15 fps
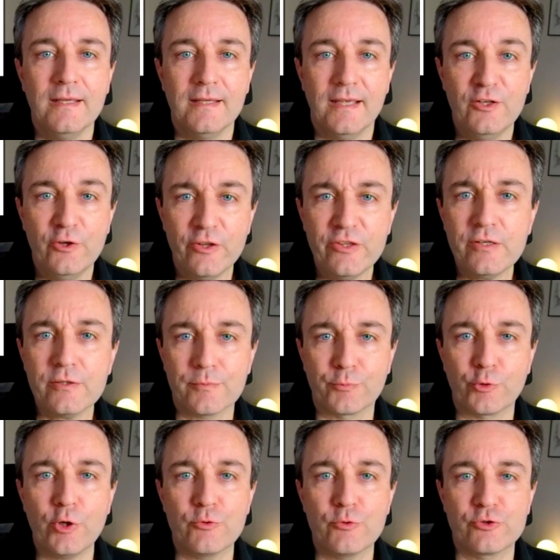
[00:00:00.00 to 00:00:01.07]
Another
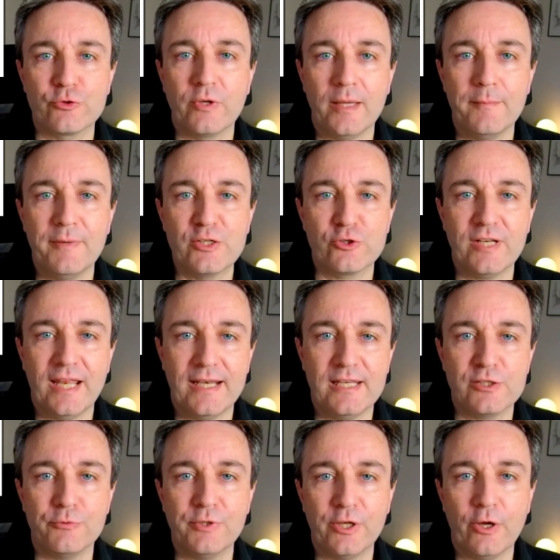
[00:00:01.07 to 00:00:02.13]
approach to
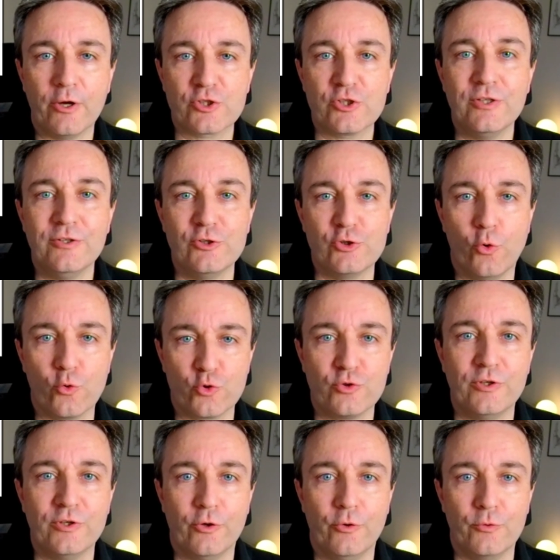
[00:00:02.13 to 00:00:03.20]
dimensionality reduction is
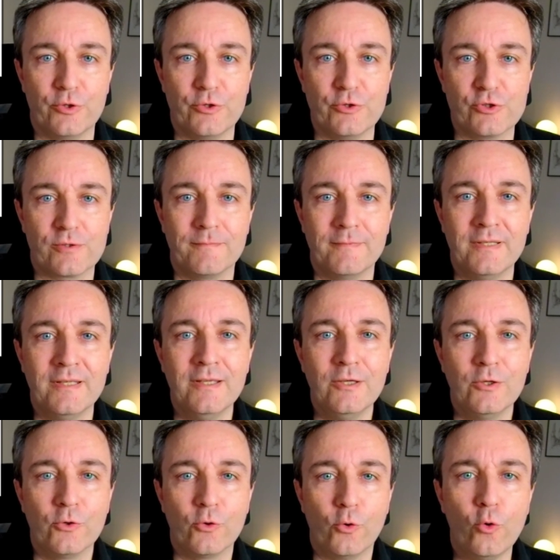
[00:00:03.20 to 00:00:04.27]
autoencoders.
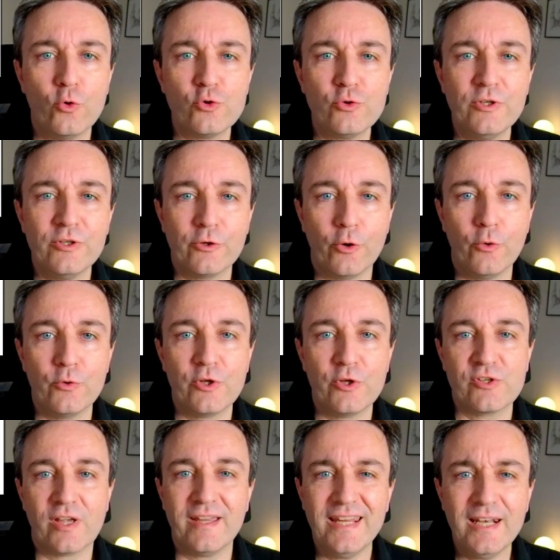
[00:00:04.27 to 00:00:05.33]

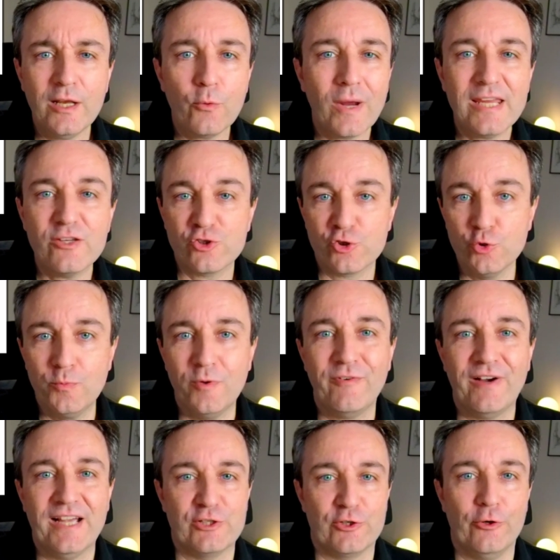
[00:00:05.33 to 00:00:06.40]
Autoencoders are in a way
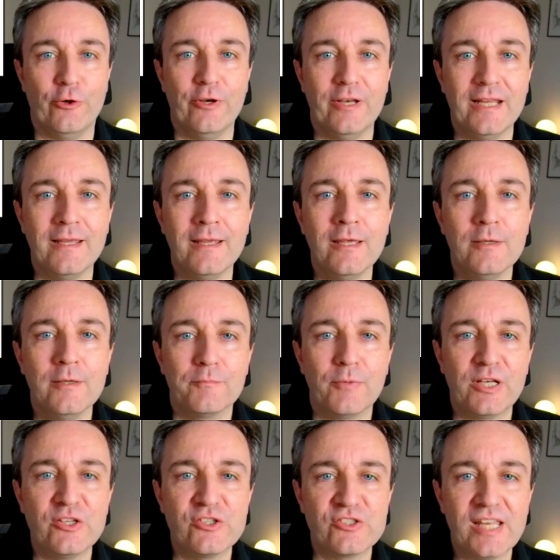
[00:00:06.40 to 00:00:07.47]
supervised learning,
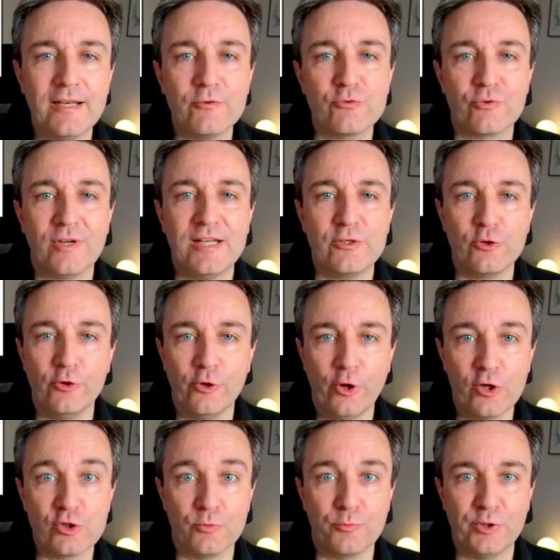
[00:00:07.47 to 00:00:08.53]
but instead of trying to
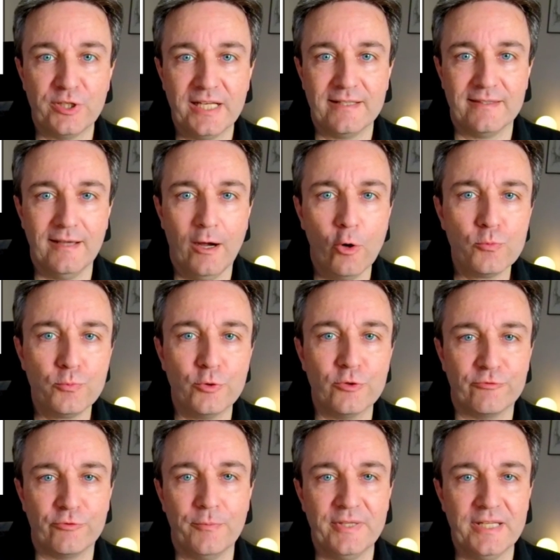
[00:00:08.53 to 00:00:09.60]
learn to predict the output
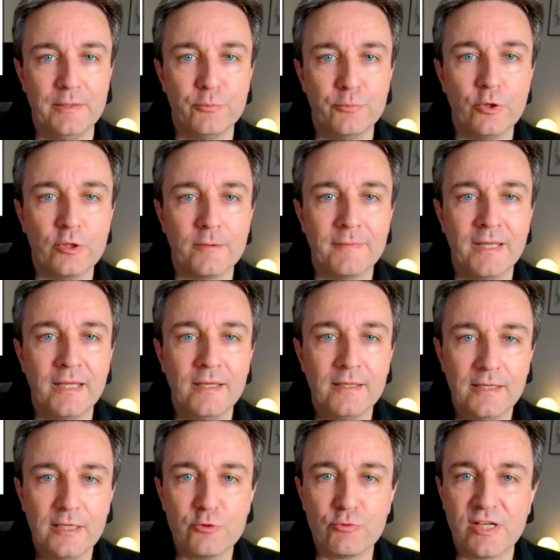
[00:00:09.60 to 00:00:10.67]
from the input,
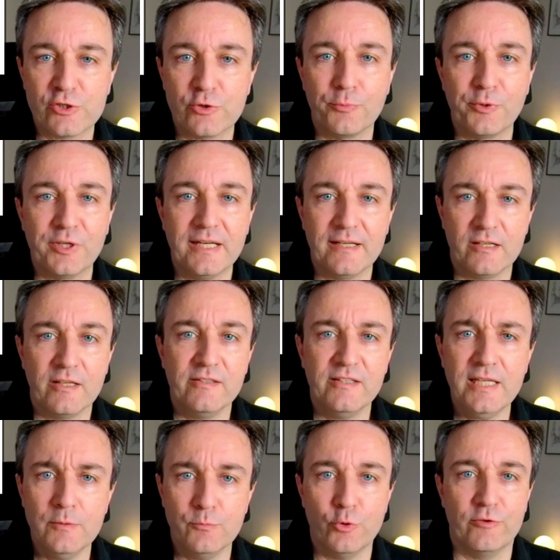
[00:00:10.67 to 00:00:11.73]
it tries to predict
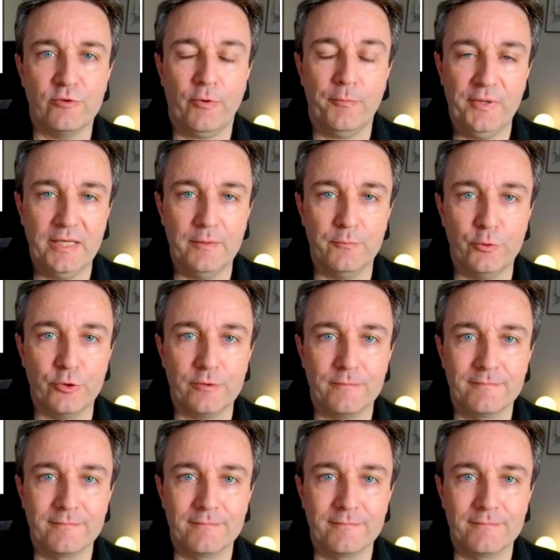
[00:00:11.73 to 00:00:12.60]
the input from the input.